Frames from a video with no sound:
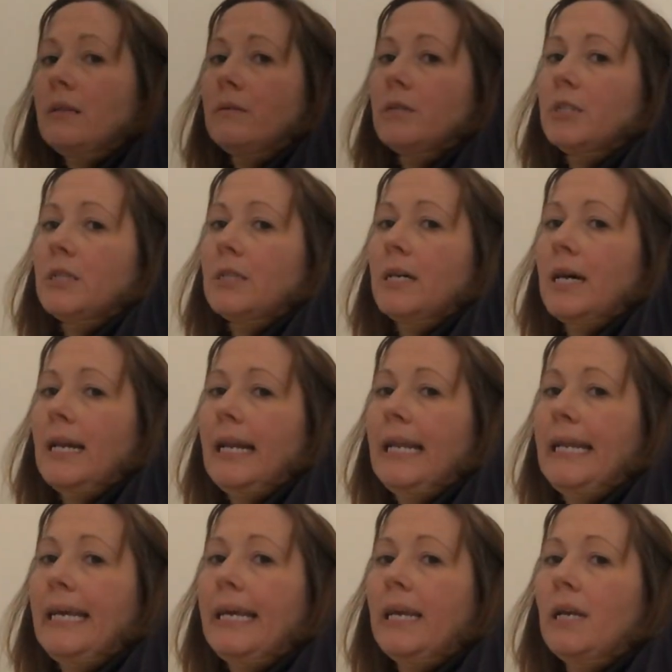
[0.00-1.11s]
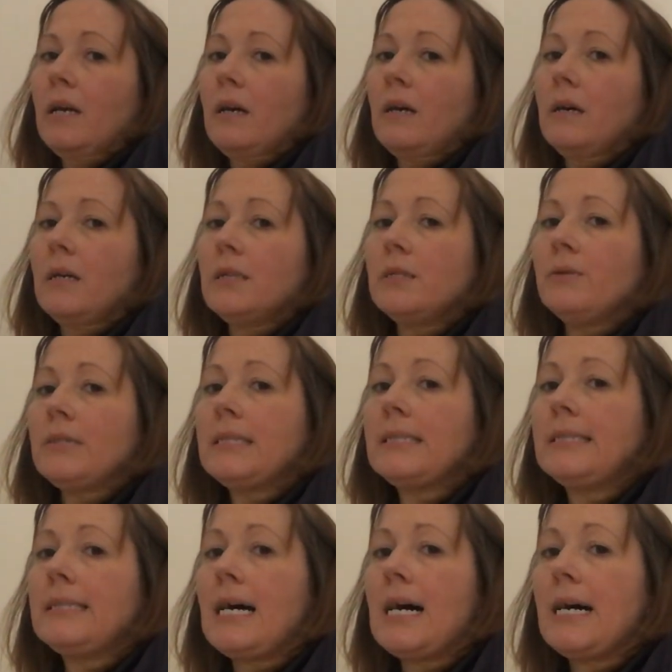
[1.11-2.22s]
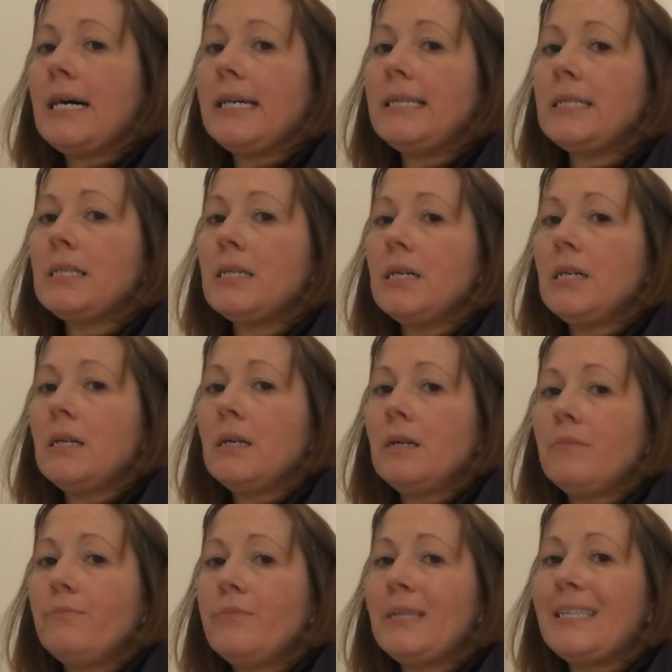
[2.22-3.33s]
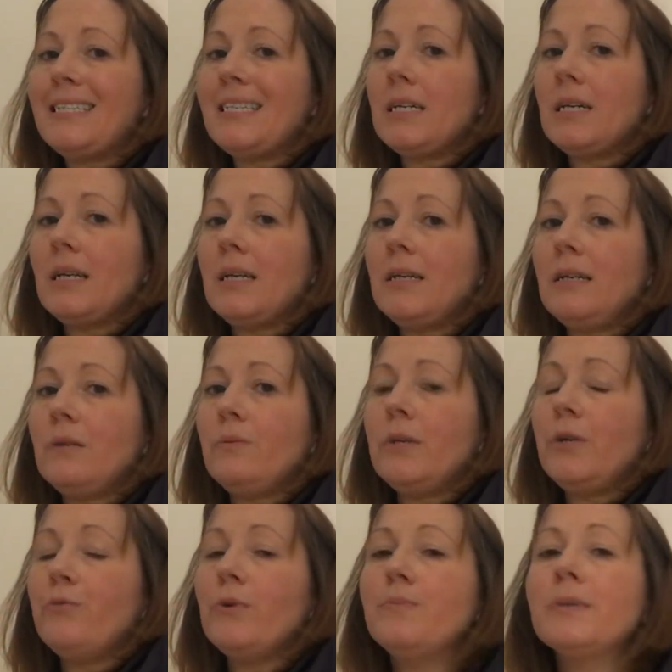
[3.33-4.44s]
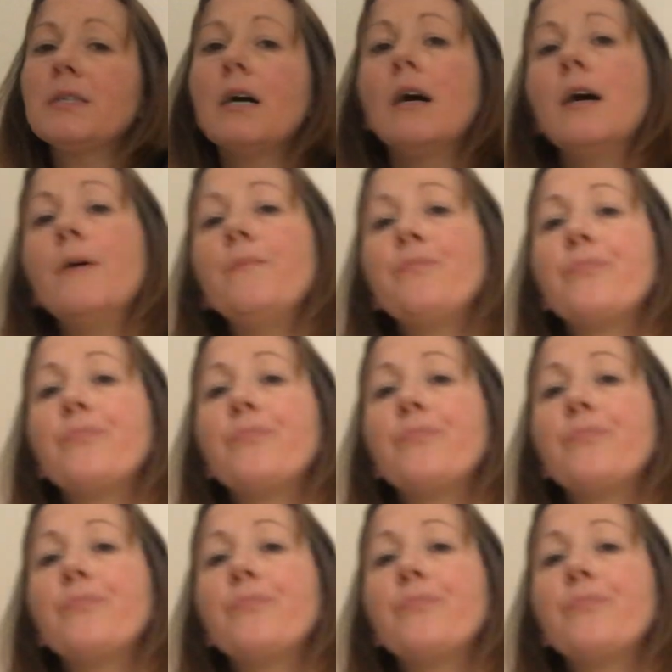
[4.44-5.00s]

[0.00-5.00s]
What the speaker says: I'm just going to kind of lean, so it's the side, bit tickly where your ribs are.